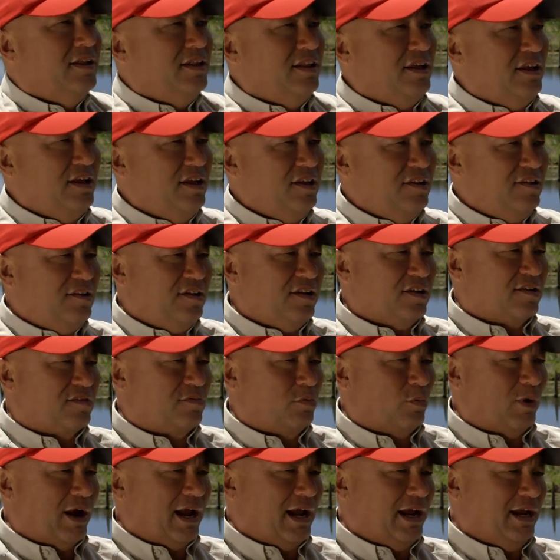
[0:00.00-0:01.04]
the
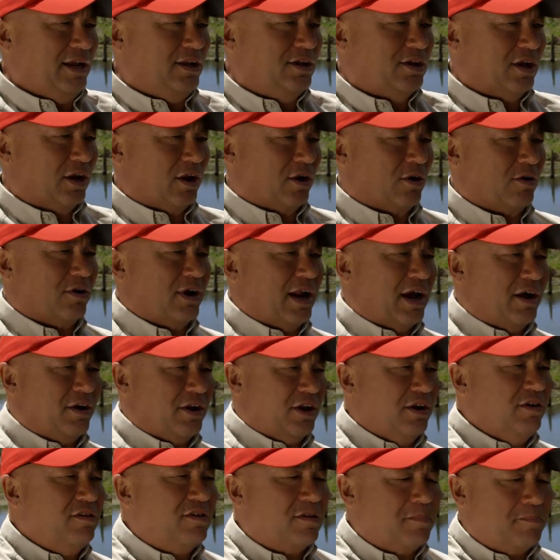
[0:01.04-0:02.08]
easiest way to learn how
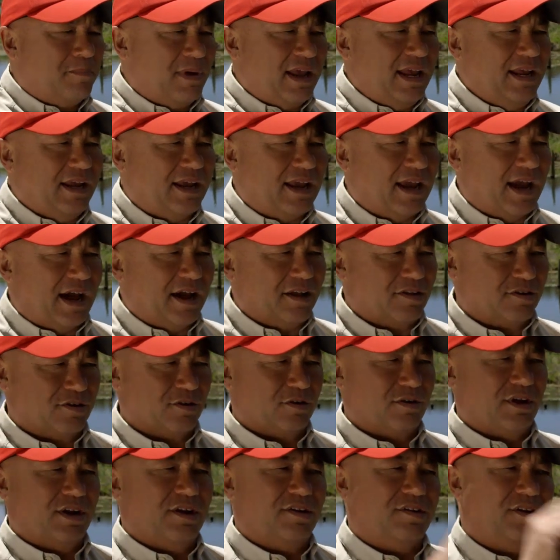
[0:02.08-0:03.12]
to use a bait
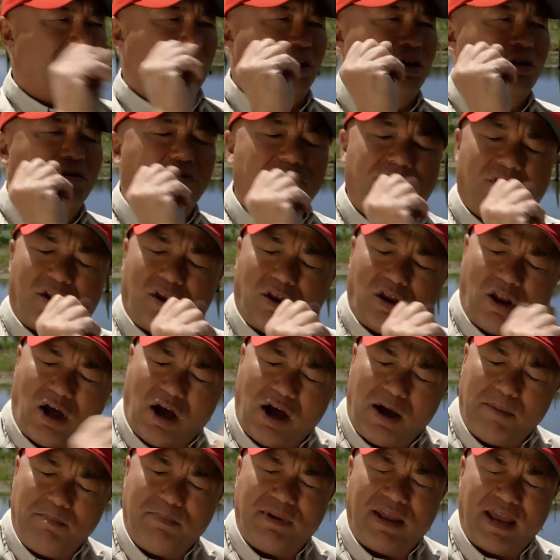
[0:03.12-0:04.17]
caster is to use a
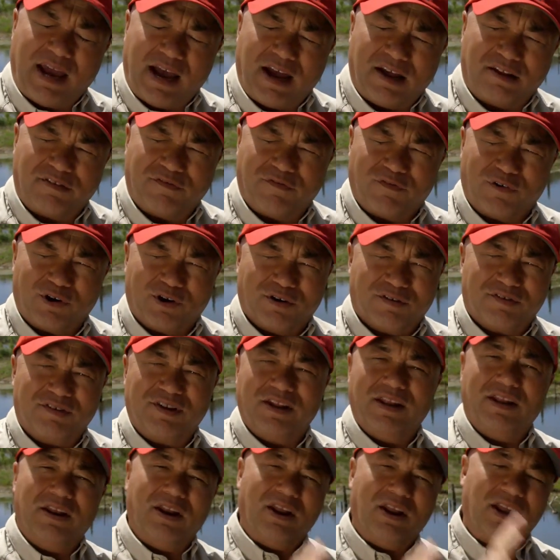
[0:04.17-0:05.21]
lob cast first,
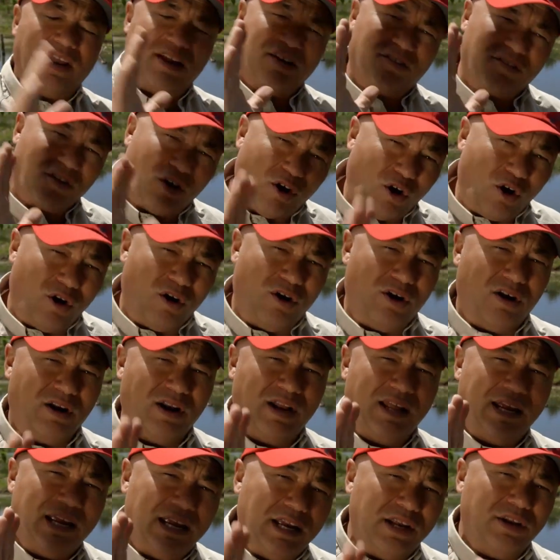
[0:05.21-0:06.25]
and it's
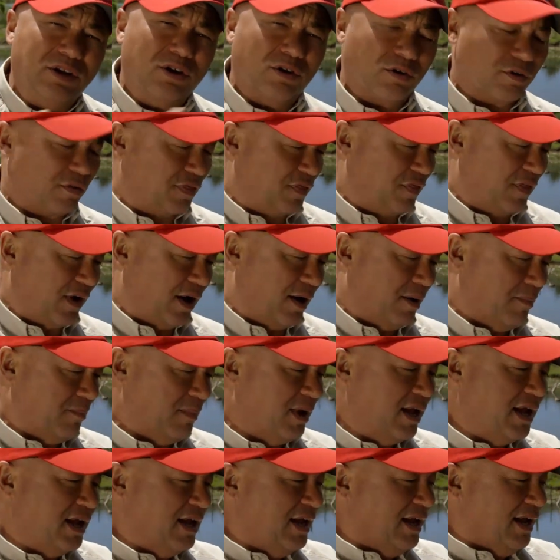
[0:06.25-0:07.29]
all in your thumb.
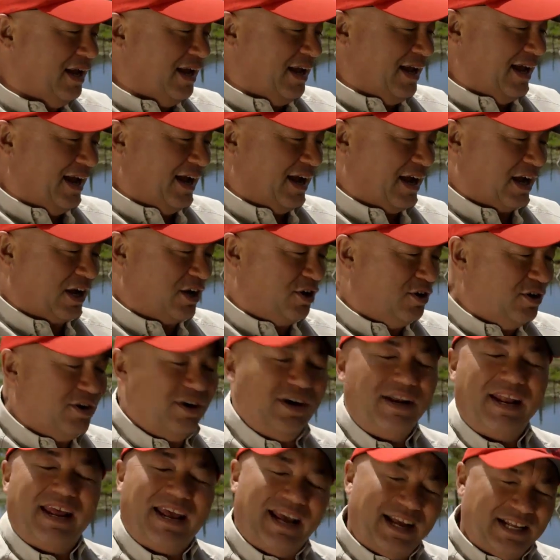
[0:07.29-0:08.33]
A
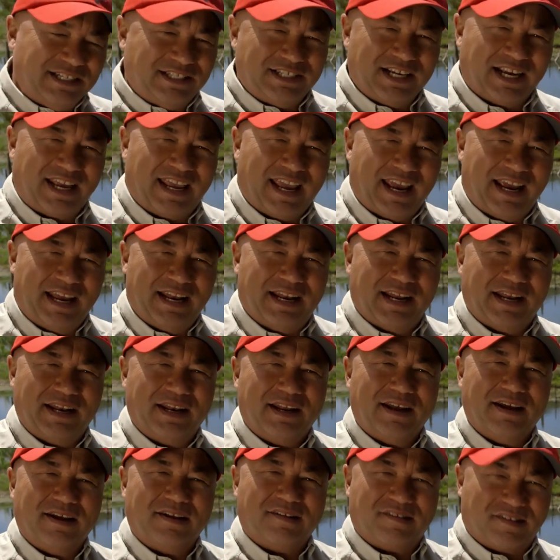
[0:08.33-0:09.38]
good,
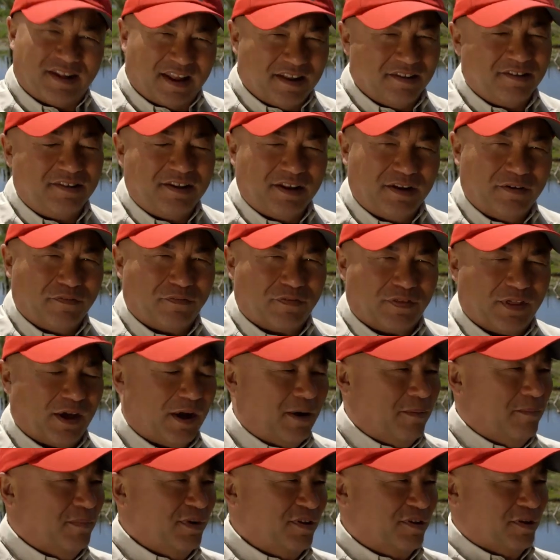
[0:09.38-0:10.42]
educated, sensitive
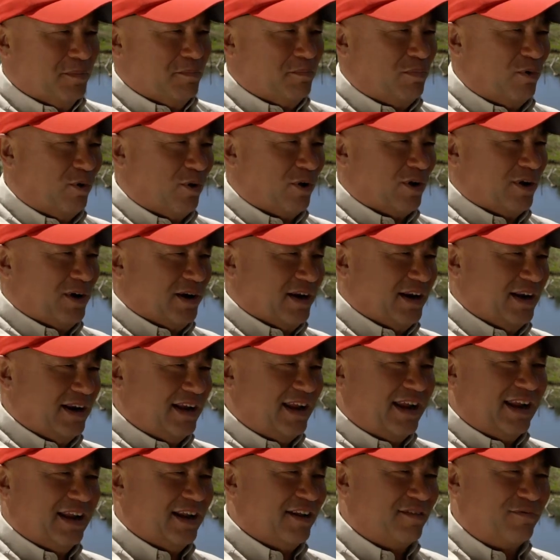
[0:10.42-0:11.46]
thumb is important,
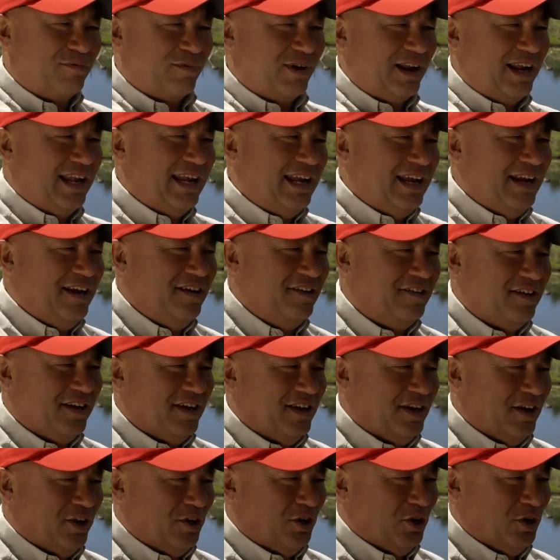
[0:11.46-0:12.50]
and it's really easy
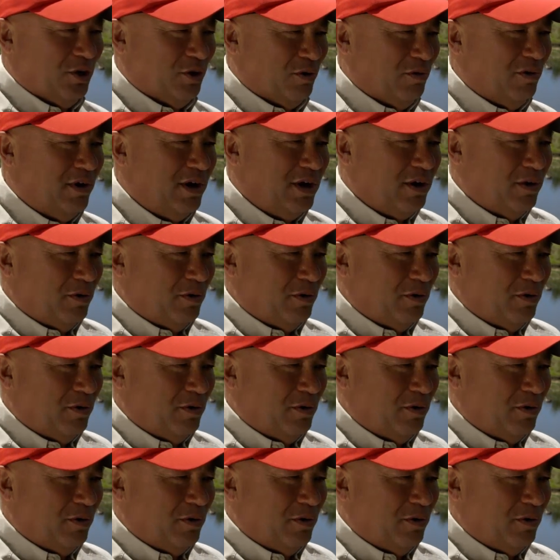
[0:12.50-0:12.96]
to do